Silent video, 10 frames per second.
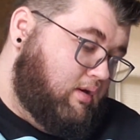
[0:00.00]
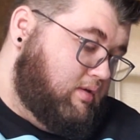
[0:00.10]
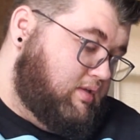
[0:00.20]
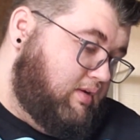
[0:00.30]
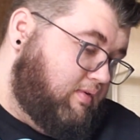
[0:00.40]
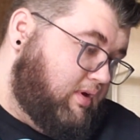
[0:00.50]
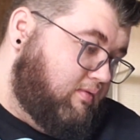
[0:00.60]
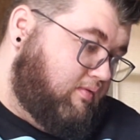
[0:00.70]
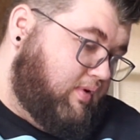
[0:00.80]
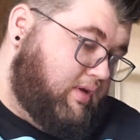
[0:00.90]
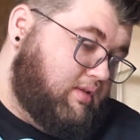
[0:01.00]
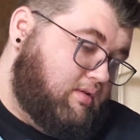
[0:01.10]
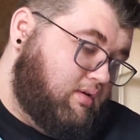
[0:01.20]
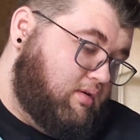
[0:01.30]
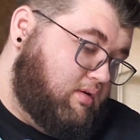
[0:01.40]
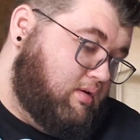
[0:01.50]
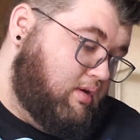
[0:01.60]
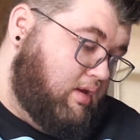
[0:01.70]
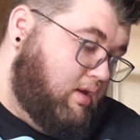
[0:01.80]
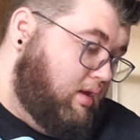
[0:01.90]
See if I can find.
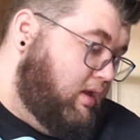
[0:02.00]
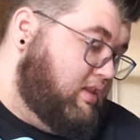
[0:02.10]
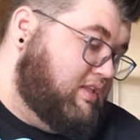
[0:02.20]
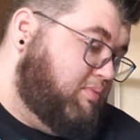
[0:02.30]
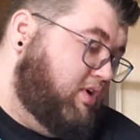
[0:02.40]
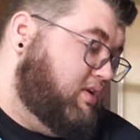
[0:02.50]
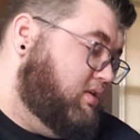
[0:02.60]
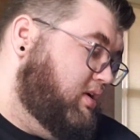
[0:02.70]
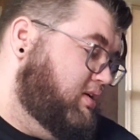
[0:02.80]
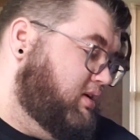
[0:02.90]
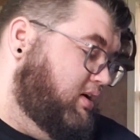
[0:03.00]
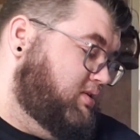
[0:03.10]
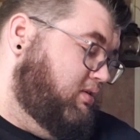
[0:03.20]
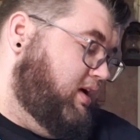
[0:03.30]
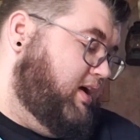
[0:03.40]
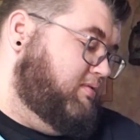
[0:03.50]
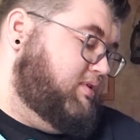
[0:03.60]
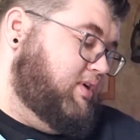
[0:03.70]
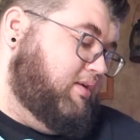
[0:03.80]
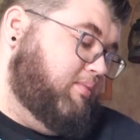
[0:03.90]
And this book does also have
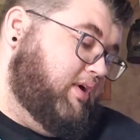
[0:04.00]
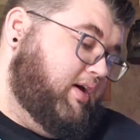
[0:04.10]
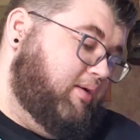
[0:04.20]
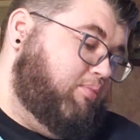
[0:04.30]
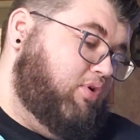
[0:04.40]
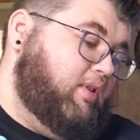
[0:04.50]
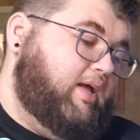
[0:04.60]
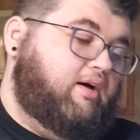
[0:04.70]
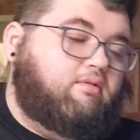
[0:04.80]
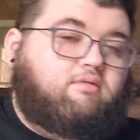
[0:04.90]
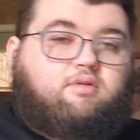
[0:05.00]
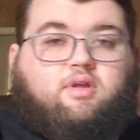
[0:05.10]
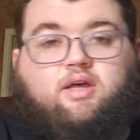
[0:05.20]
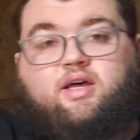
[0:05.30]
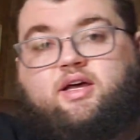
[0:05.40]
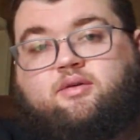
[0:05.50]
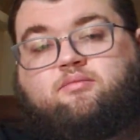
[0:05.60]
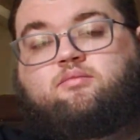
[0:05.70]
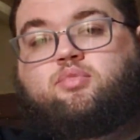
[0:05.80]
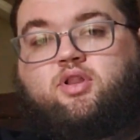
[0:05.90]
some pull-out
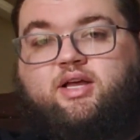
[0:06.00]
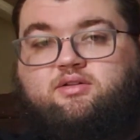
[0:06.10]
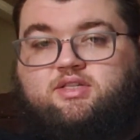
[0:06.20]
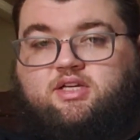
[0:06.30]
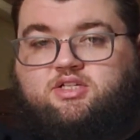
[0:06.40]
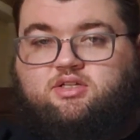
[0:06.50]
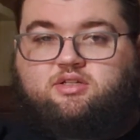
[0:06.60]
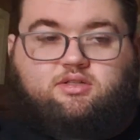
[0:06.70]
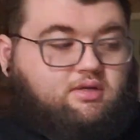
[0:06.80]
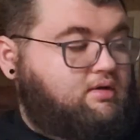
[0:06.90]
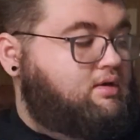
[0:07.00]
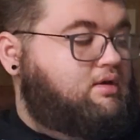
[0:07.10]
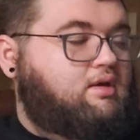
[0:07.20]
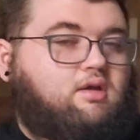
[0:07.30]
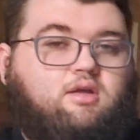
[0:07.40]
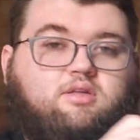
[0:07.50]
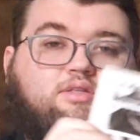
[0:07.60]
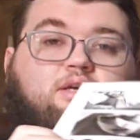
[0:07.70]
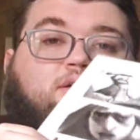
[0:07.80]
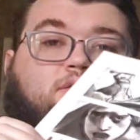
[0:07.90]
sections.
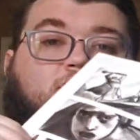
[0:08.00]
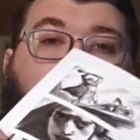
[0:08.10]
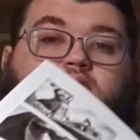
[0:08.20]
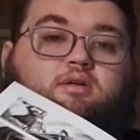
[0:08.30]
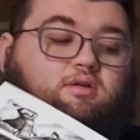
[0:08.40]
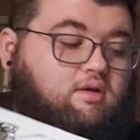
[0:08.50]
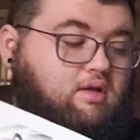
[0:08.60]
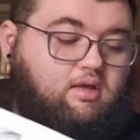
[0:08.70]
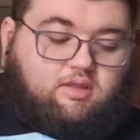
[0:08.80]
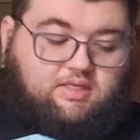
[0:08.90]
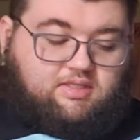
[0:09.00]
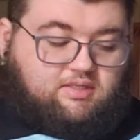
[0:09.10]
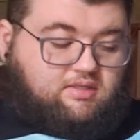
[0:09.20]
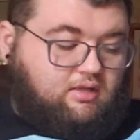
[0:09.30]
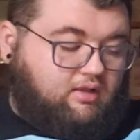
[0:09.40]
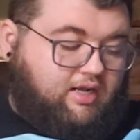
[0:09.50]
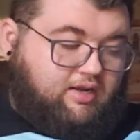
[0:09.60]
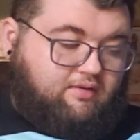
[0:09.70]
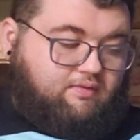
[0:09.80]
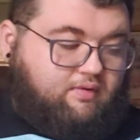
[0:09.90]
So this is a
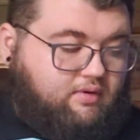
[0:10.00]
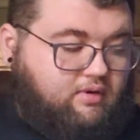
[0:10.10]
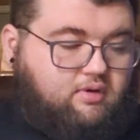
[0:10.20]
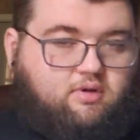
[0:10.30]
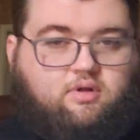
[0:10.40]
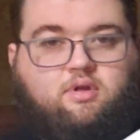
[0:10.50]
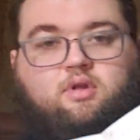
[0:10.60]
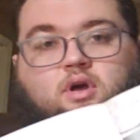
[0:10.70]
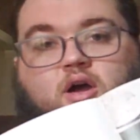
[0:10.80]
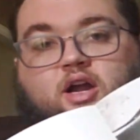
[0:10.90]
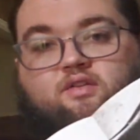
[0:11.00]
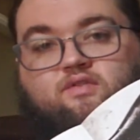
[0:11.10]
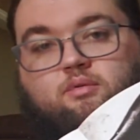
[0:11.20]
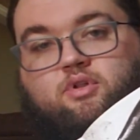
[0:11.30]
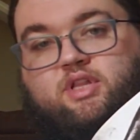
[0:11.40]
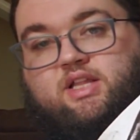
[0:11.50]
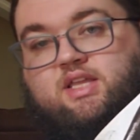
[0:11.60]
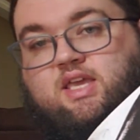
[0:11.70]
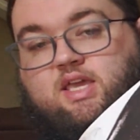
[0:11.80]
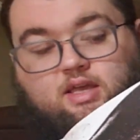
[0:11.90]
lot of art from Glen
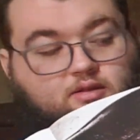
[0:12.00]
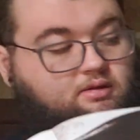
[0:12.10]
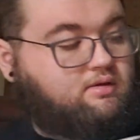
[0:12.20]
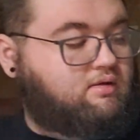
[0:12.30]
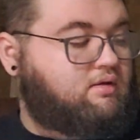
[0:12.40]
Keane.